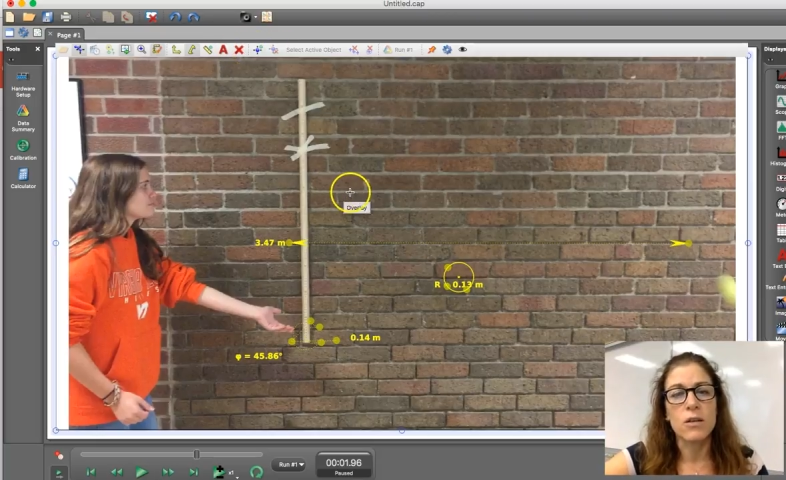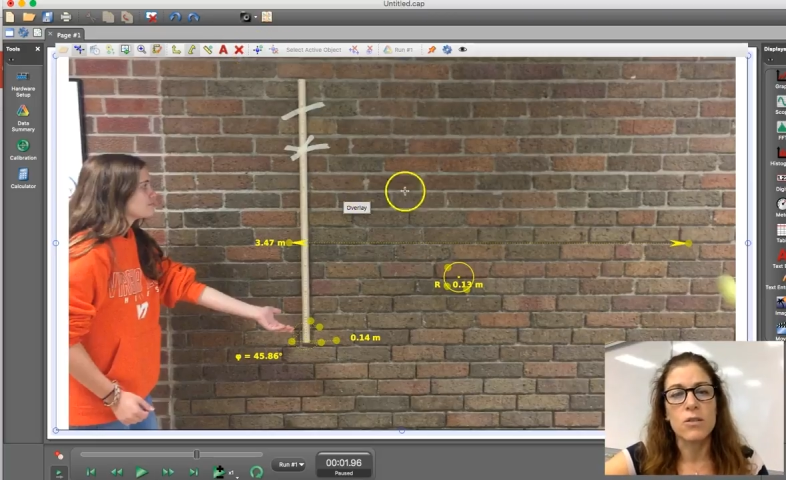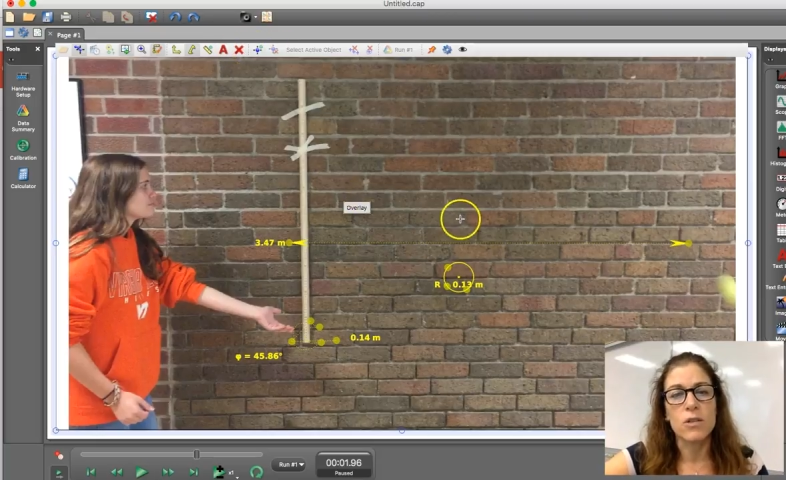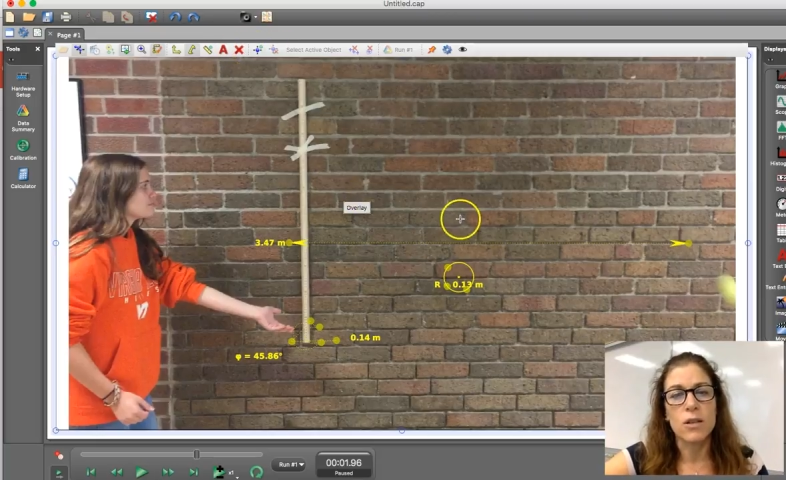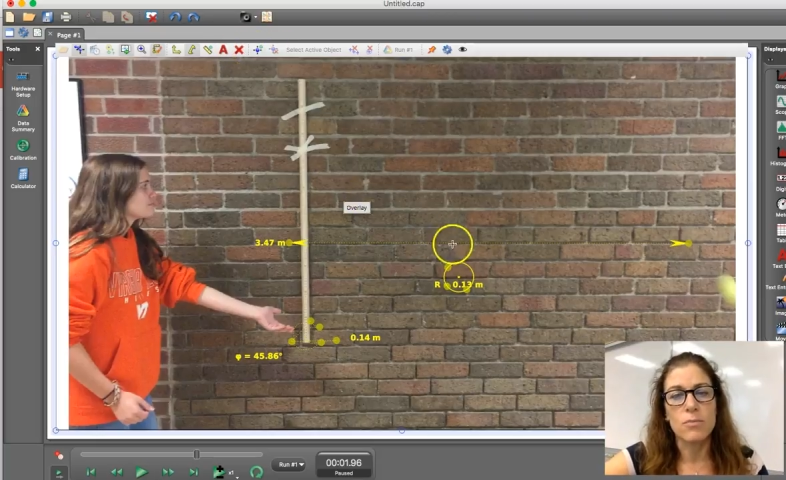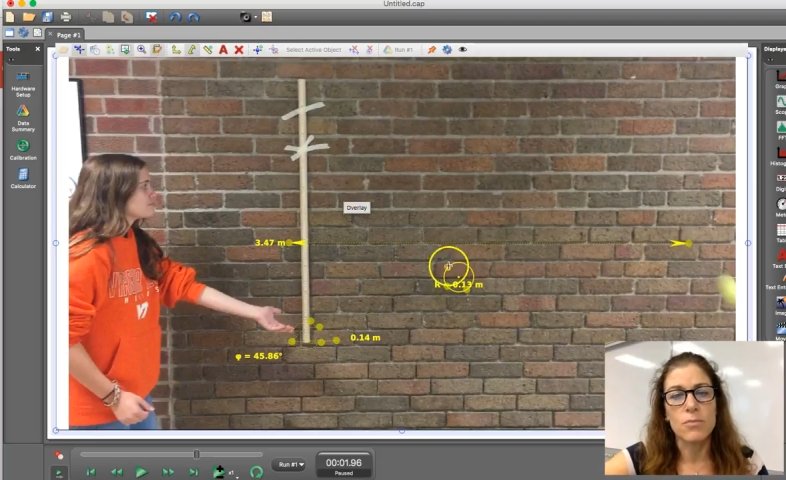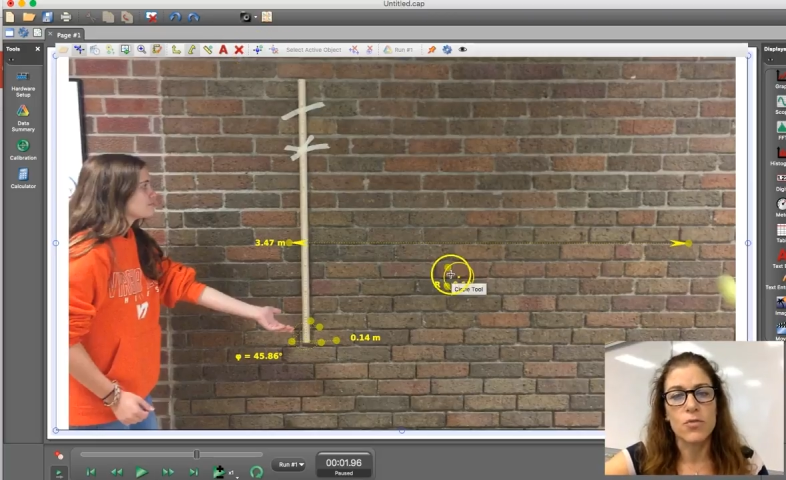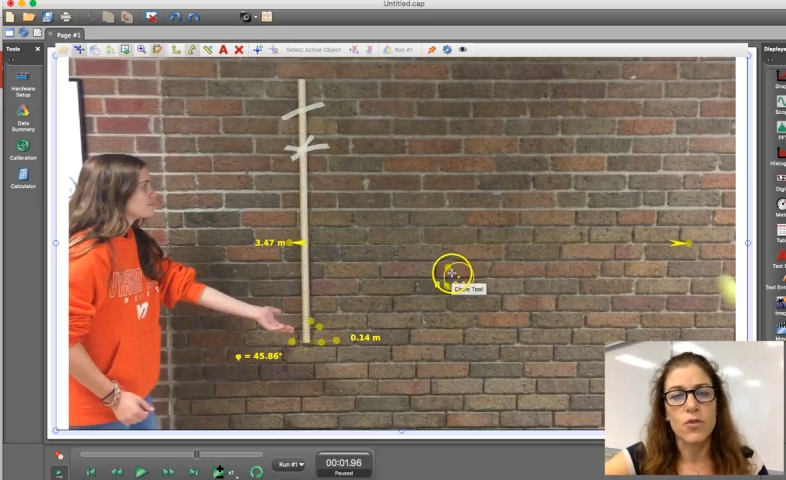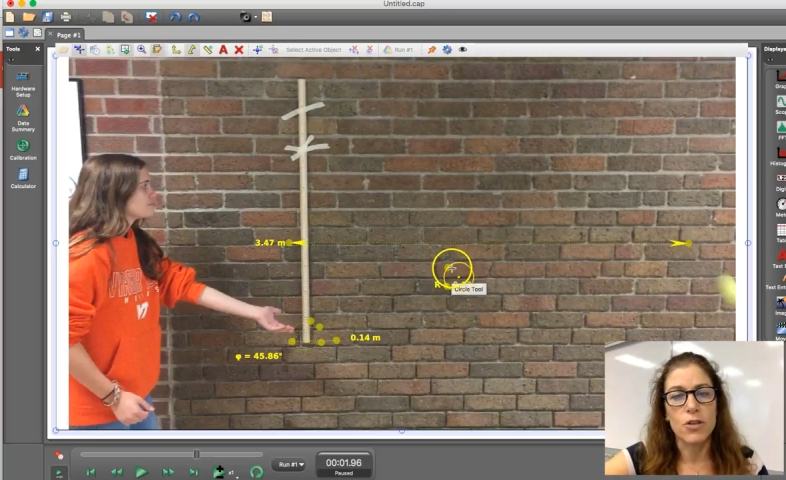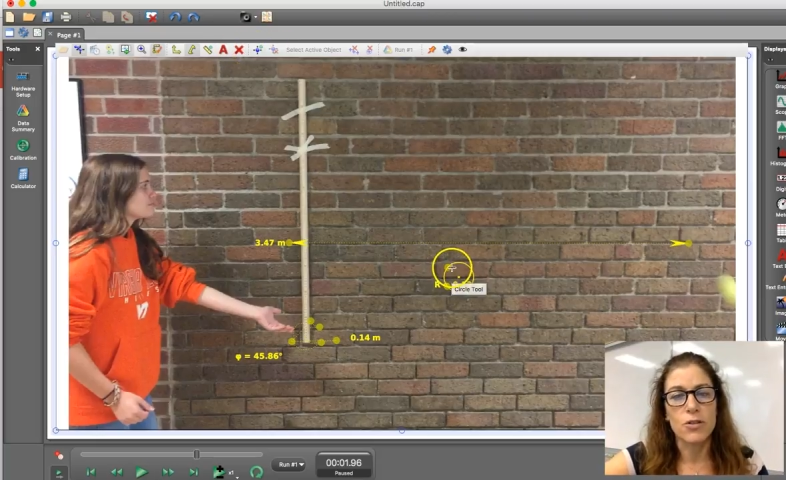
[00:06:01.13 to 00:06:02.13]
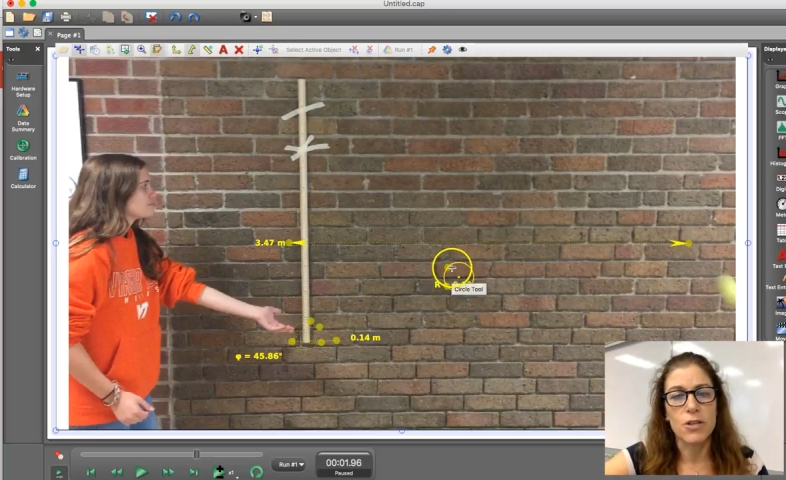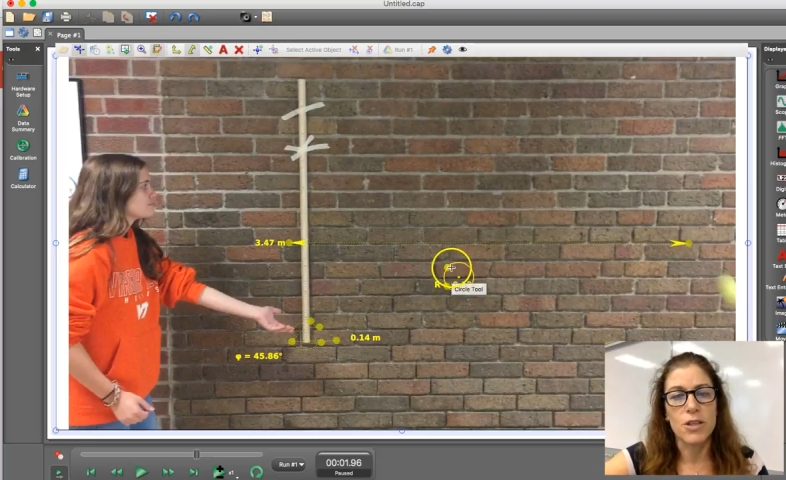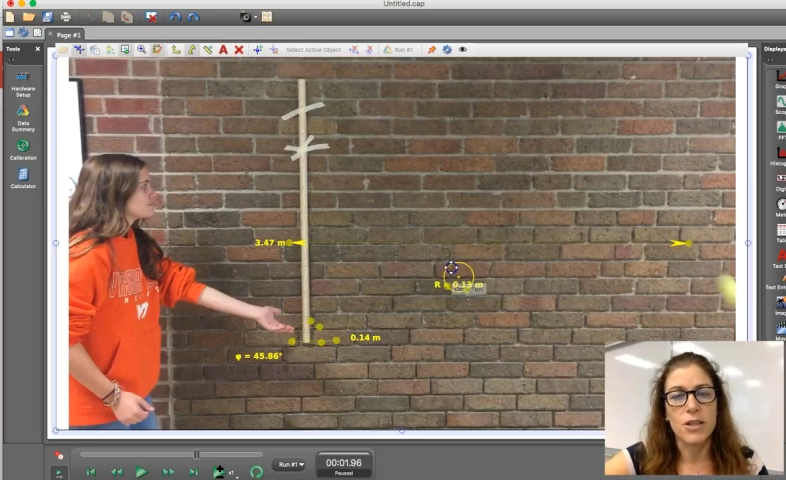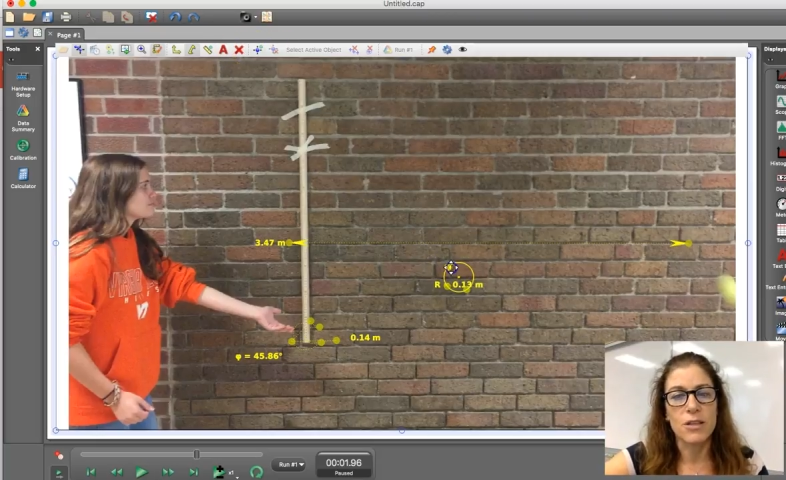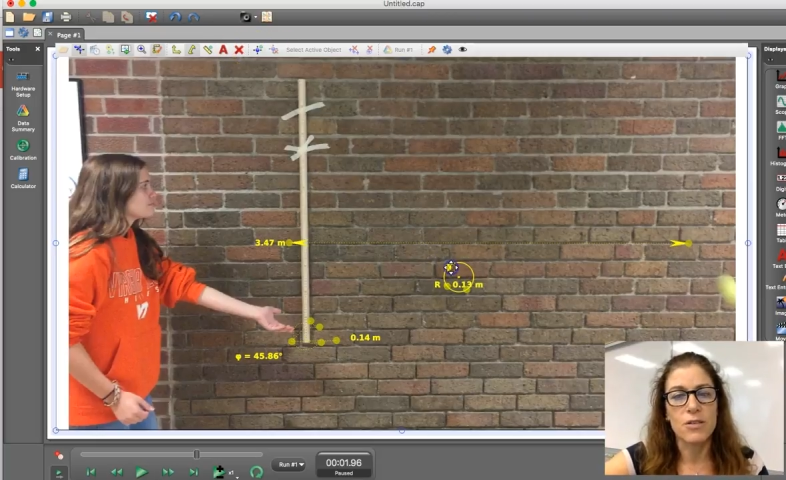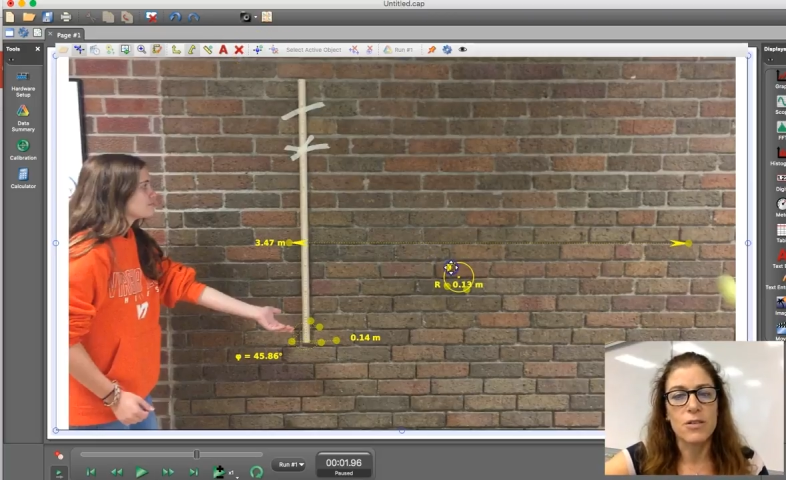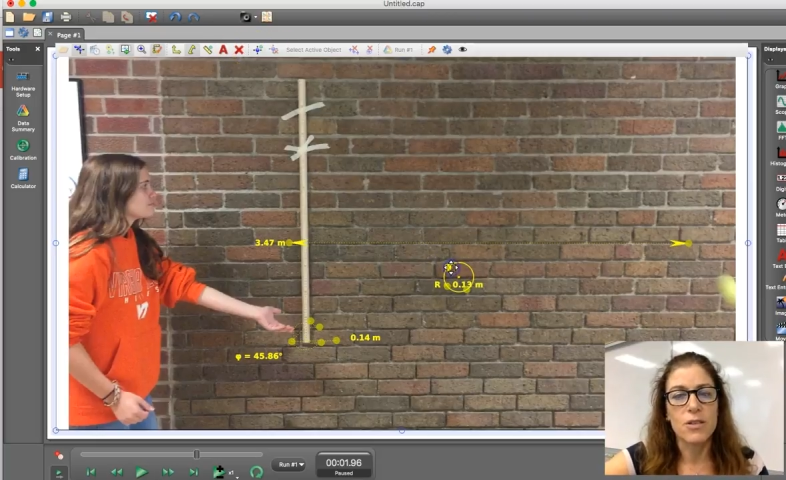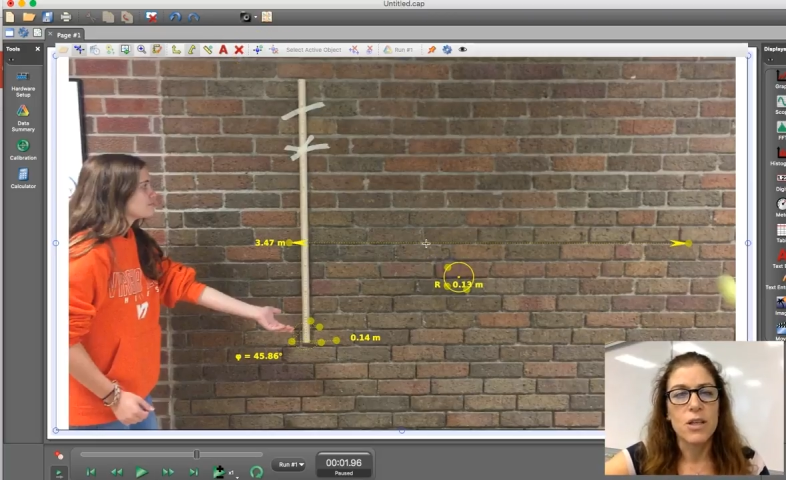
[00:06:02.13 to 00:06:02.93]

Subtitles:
other times for other things.